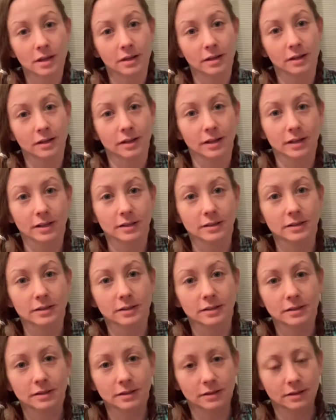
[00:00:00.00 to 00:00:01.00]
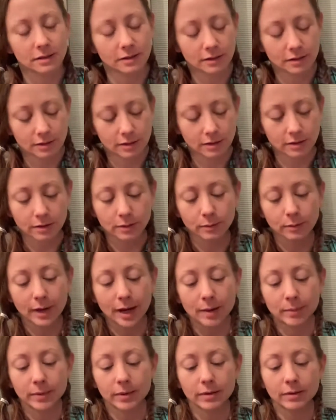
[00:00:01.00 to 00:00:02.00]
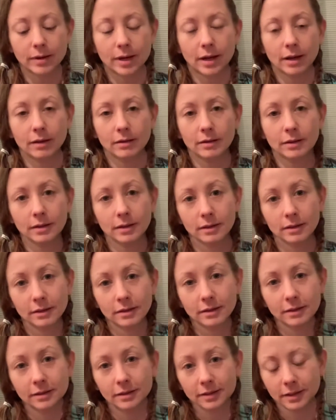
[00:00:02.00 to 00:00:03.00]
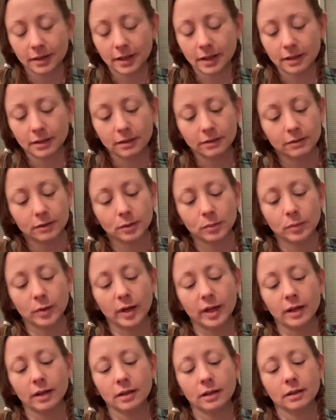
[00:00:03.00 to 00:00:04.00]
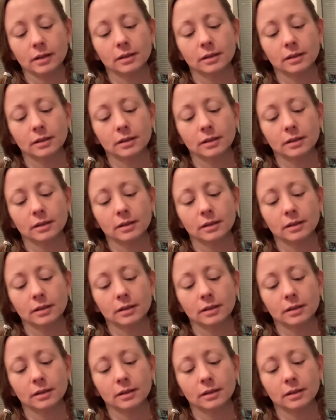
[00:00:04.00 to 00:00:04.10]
You're gonna start to wrap it around the end of your braid